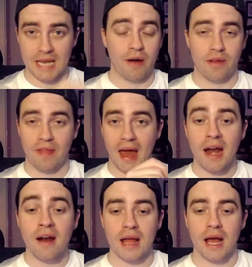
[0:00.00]
down in that
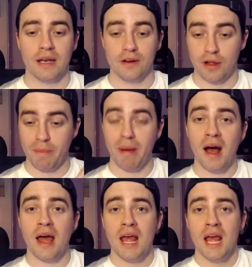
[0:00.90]
area near their
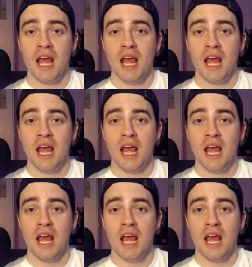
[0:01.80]
butt,